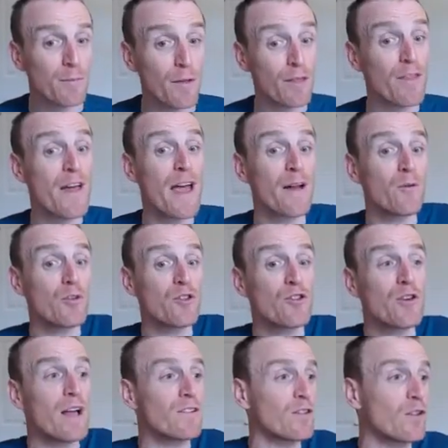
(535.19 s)
But then once you
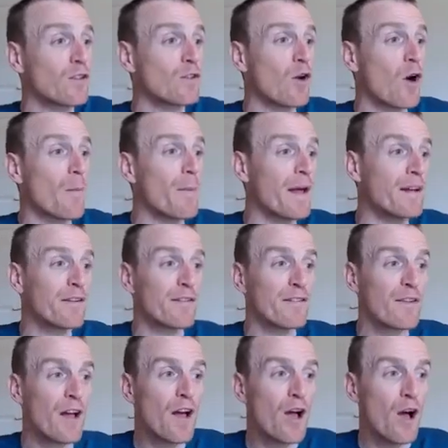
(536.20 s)
get to the top end
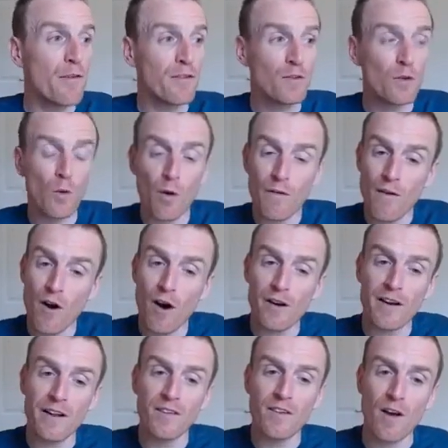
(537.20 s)
of sort of
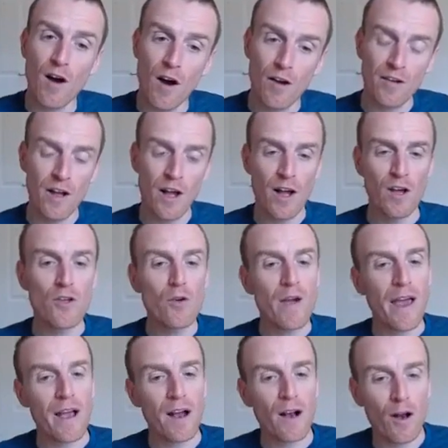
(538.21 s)
hard into hard, you're
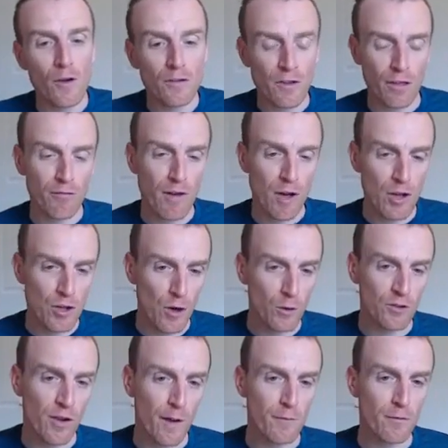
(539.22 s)
getting close to
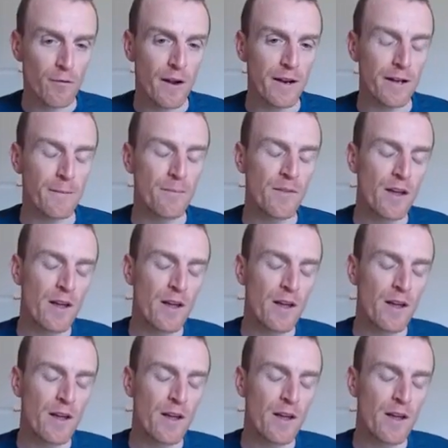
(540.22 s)
threshold type training.